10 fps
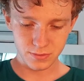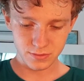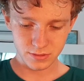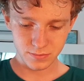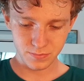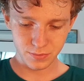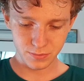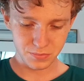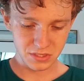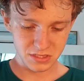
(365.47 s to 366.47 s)

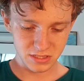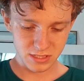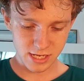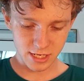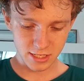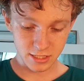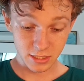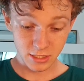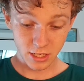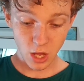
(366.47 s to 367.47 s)
PC like.
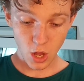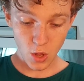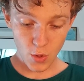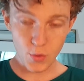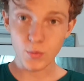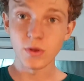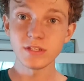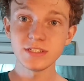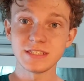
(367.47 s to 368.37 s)
Oh, this is